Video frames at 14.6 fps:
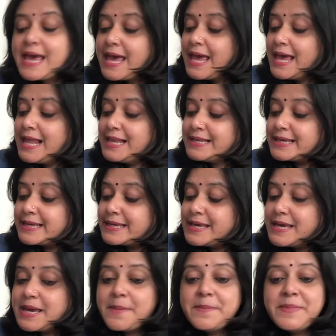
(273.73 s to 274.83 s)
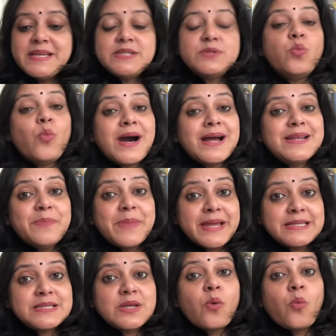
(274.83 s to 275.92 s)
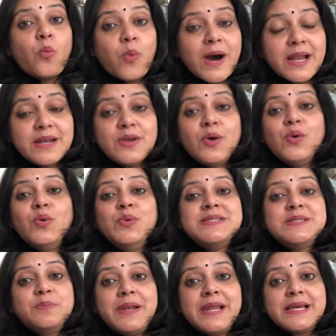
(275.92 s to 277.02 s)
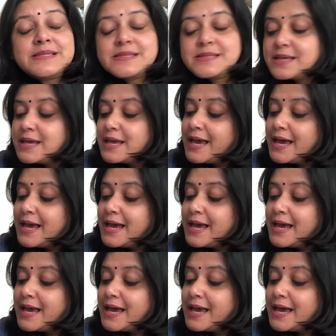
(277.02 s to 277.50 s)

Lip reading: Helgi meant one who is blessed,